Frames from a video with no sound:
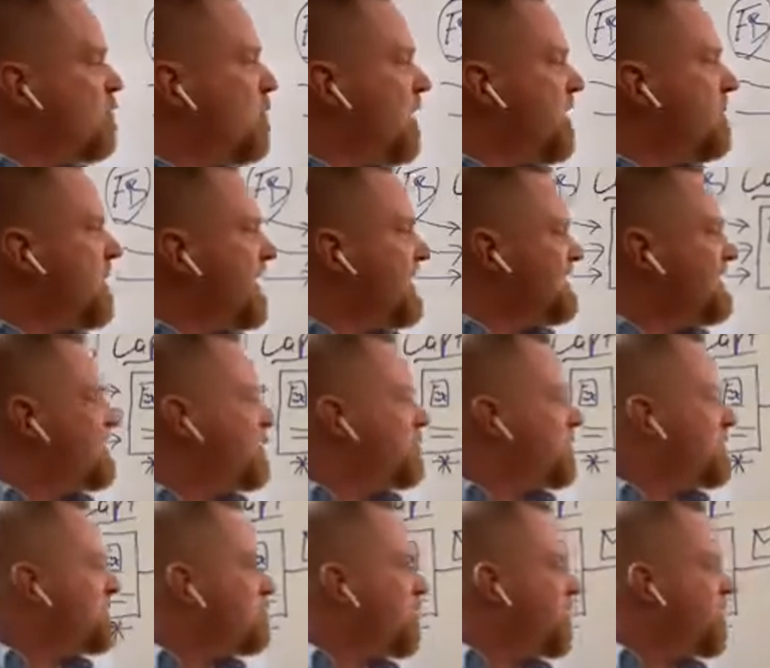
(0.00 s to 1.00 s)
want to make a
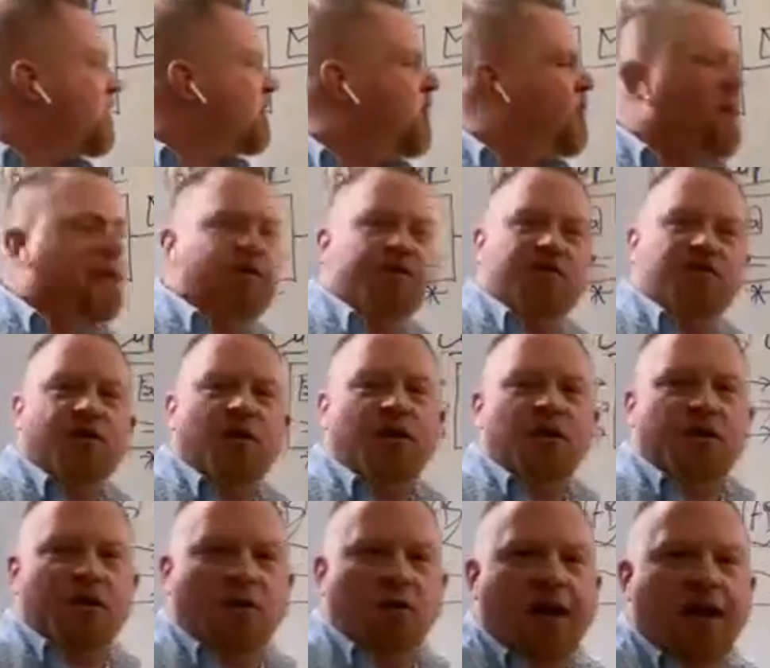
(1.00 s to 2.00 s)
difference, what you're going to
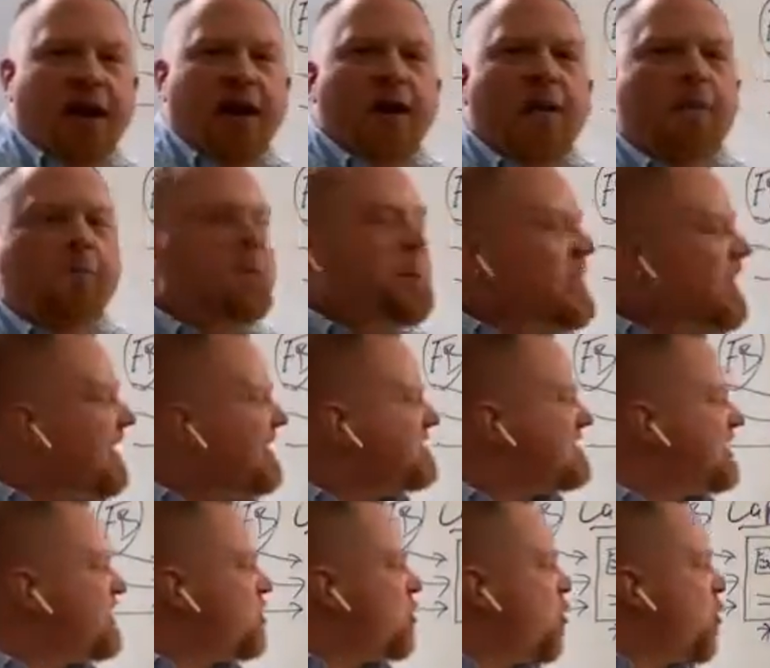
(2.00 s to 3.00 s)
start doing
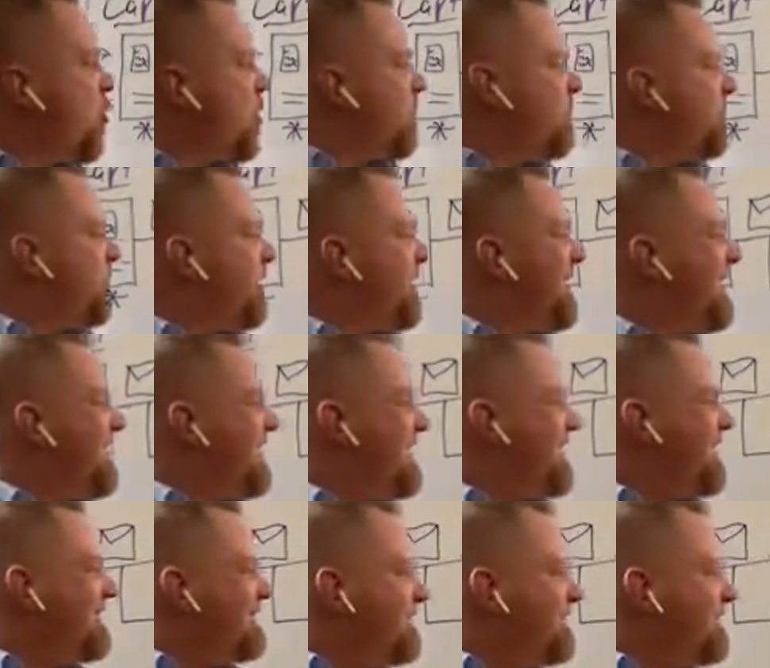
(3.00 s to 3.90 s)
is incorporating a